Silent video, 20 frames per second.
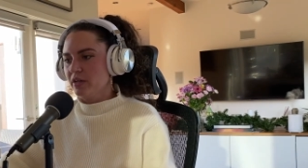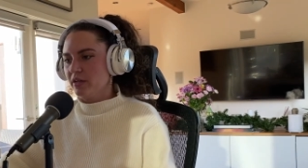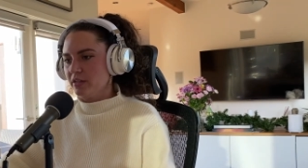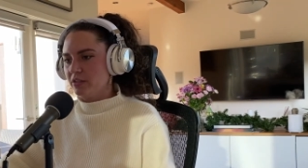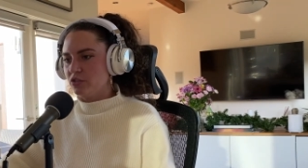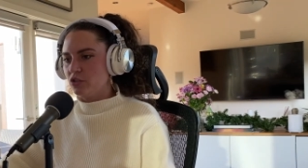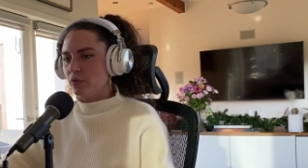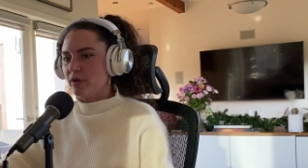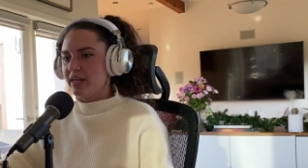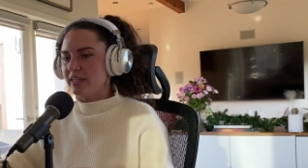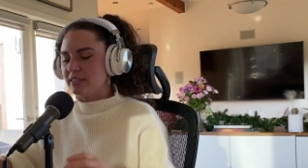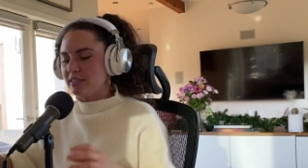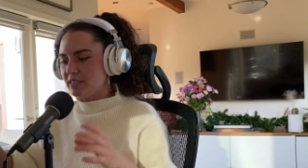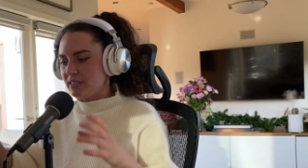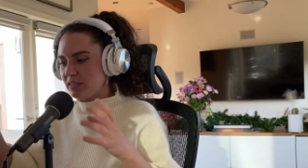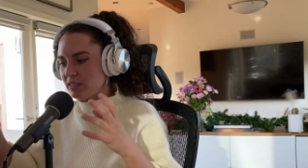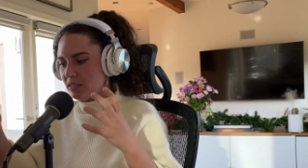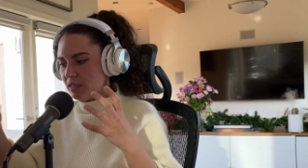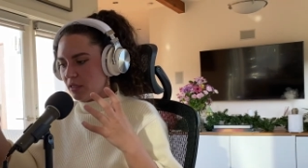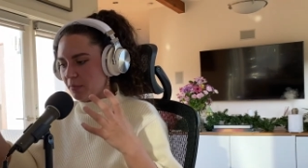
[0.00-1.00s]
So it's
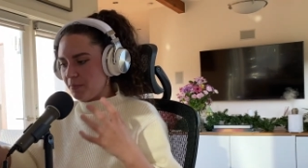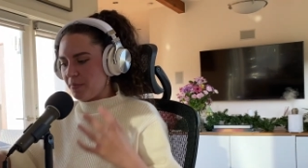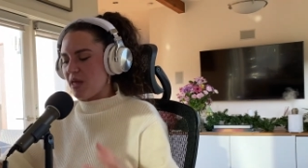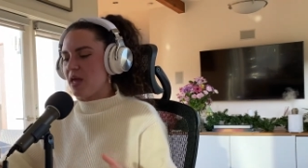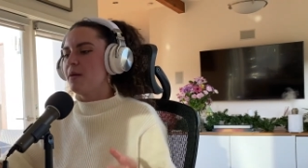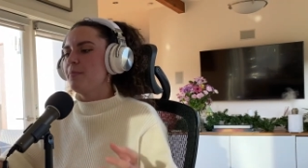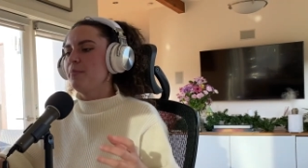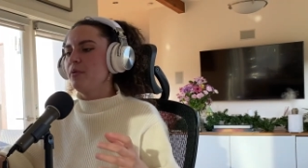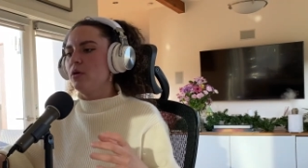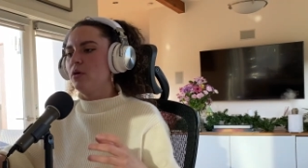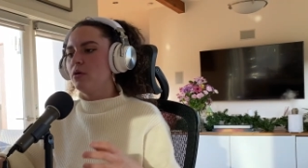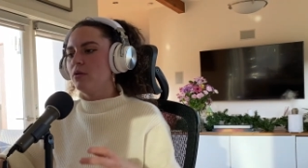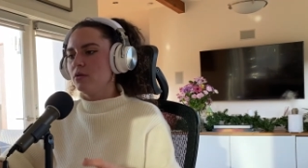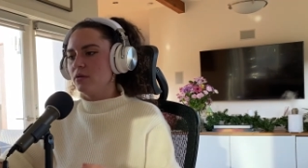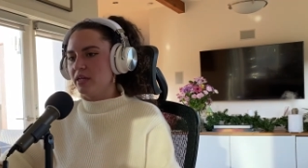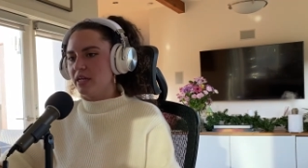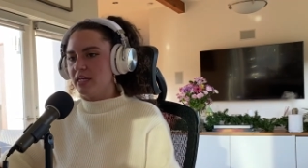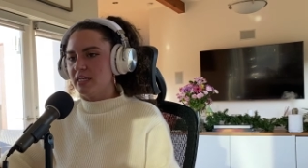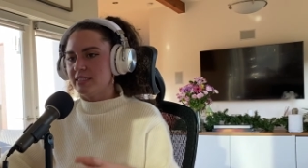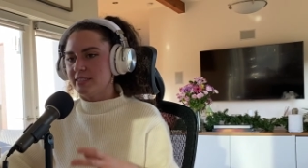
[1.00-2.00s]
the people
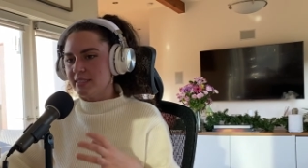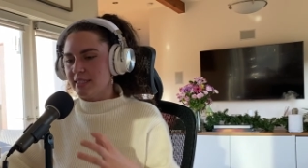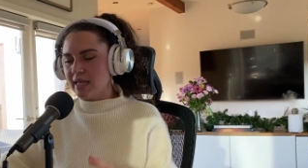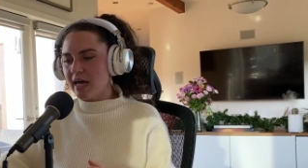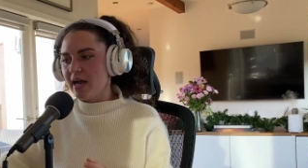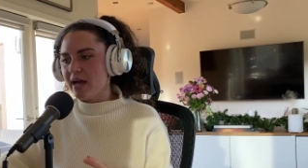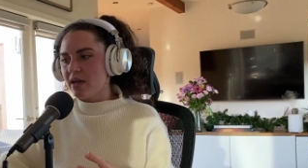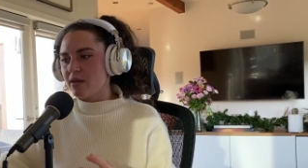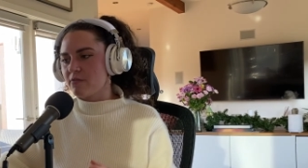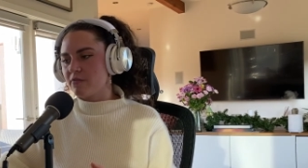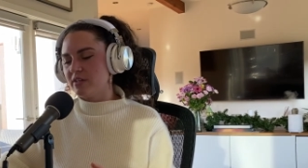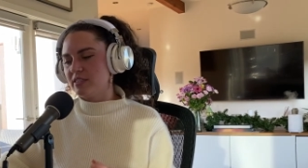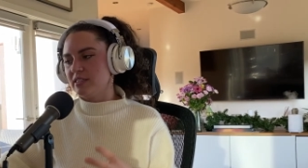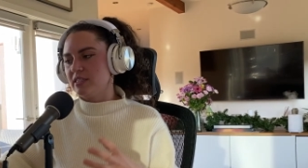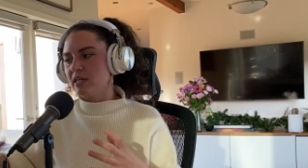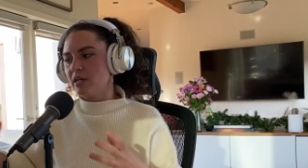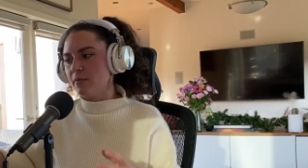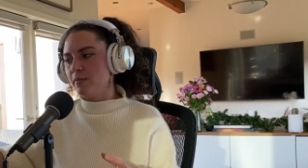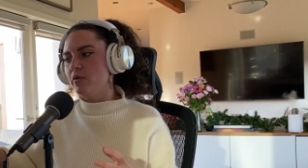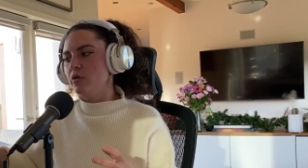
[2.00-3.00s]
in his life, it's the
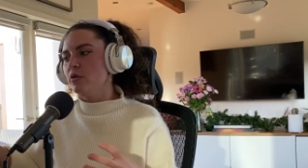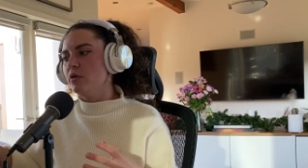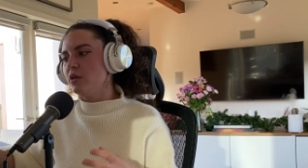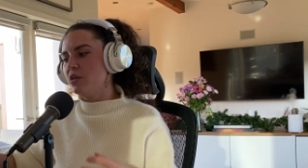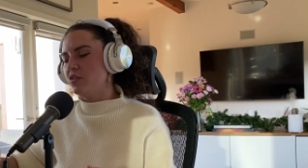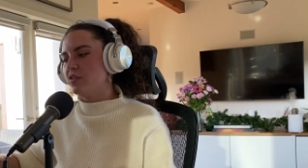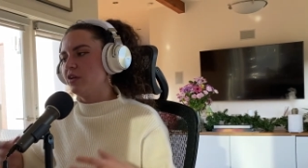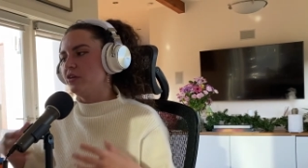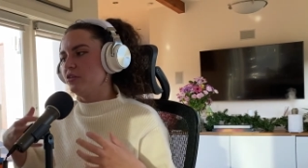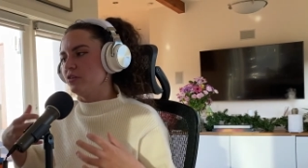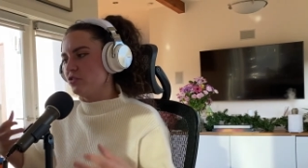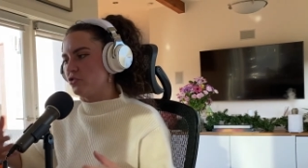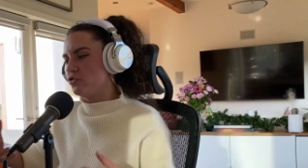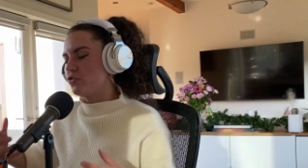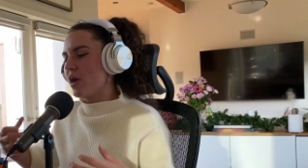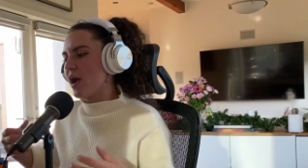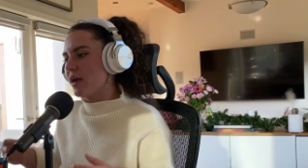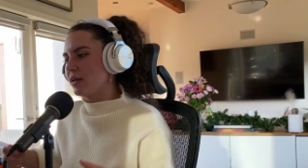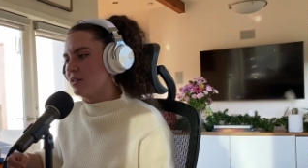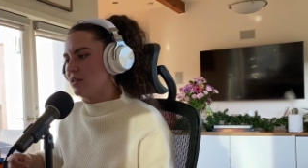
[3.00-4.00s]
community that
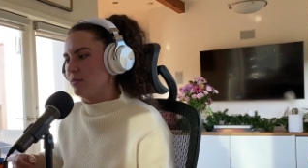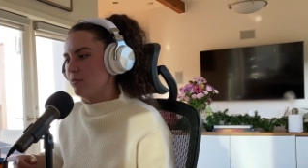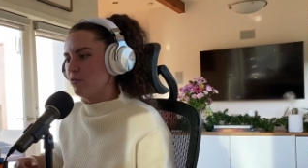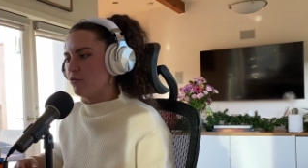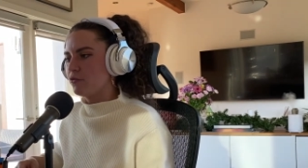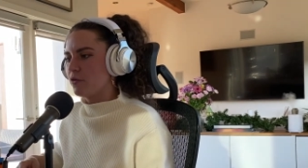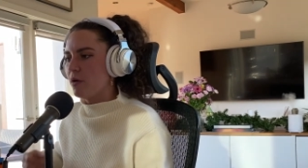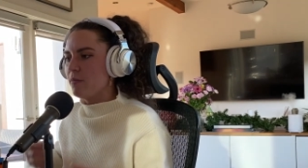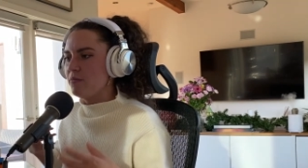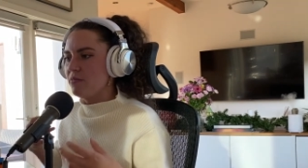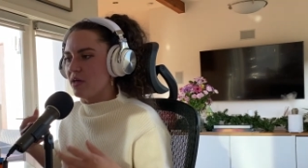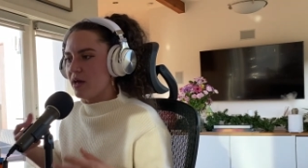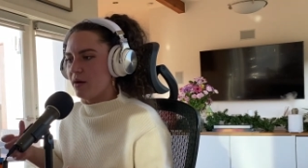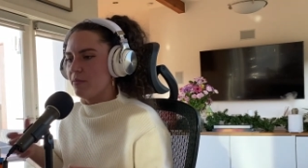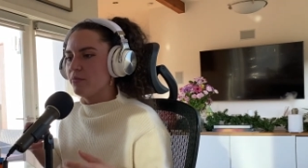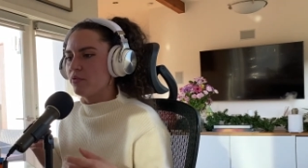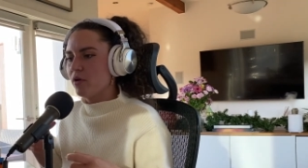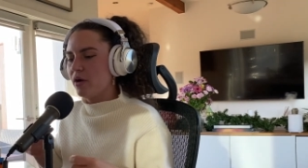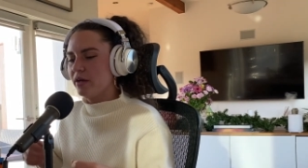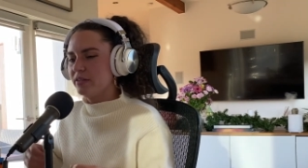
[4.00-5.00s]
distract him from that
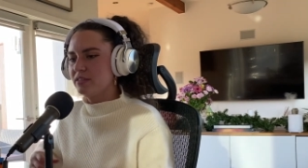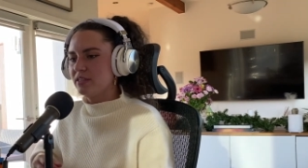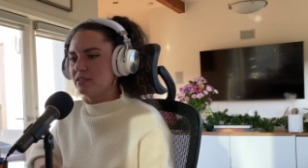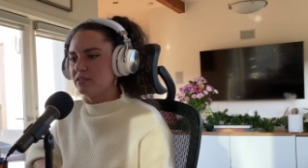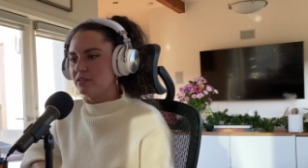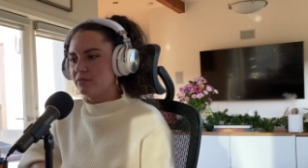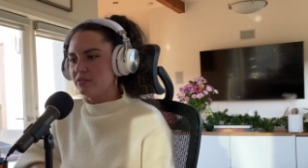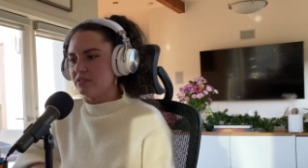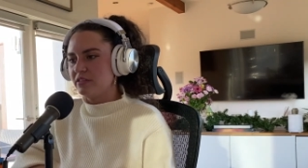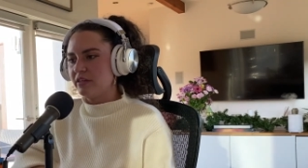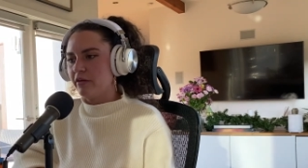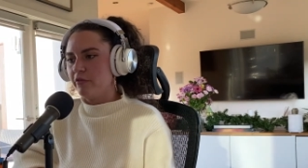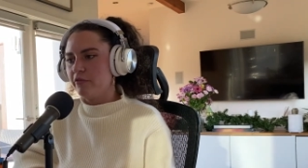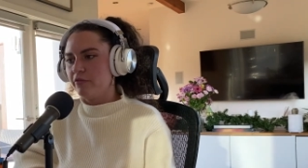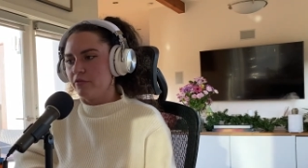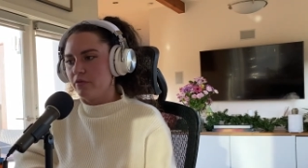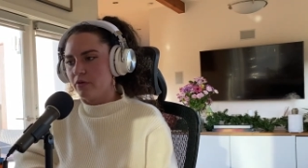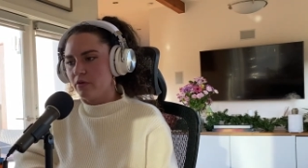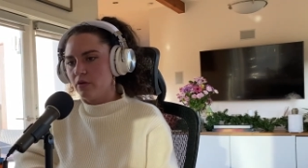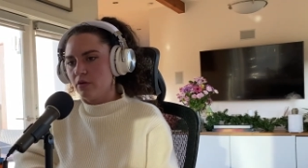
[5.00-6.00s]
process of
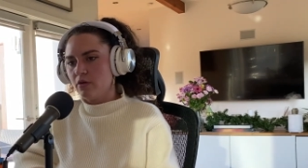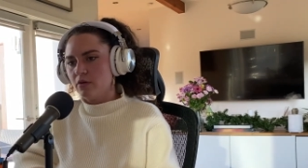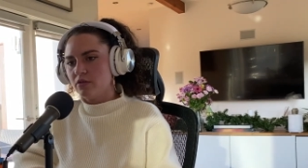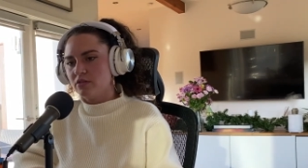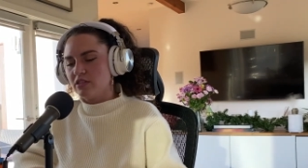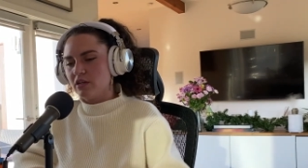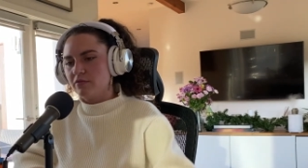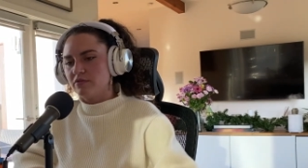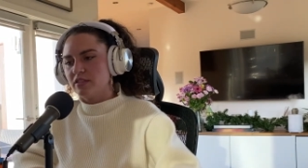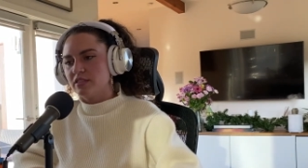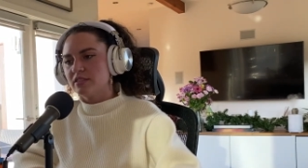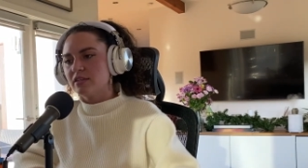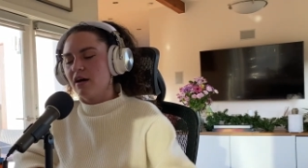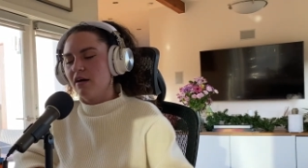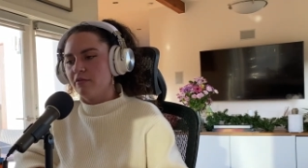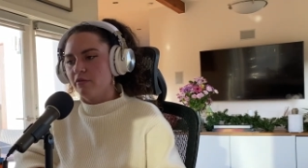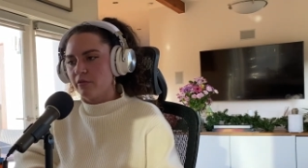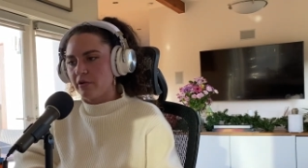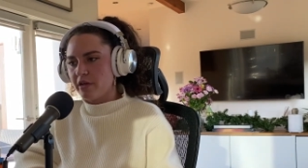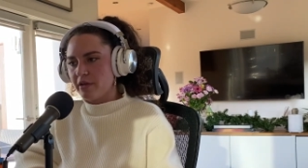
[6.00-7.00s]

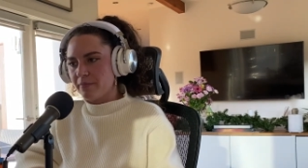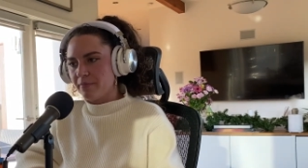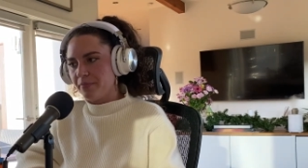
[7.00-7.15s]
self-discovery.